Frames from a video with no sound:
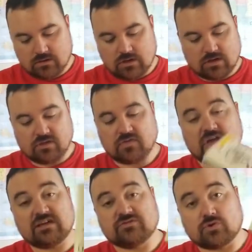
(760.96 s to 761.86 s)
The
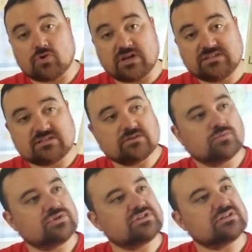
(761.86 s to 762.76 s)
Case for Christ,
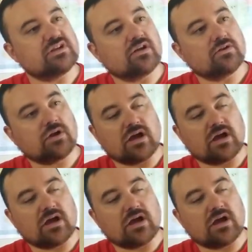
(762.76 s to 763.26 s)
which is $1.